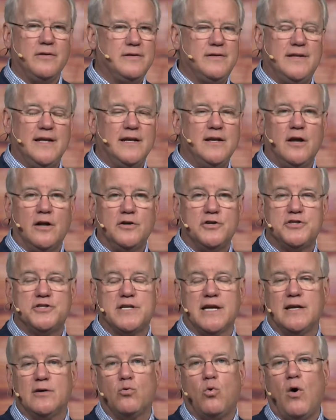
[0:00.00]
didn't
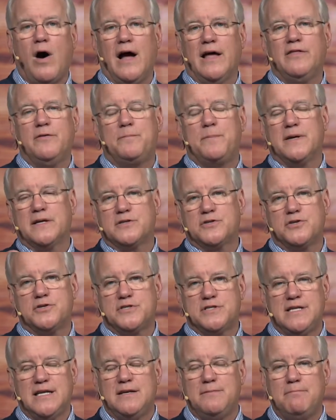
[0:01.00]
understand why the pictures
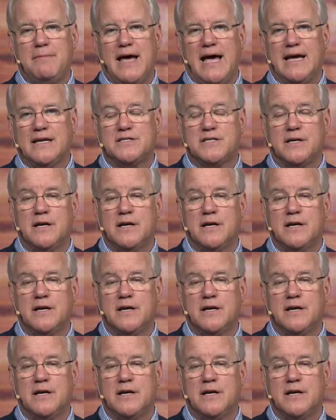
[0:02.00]
didn't match.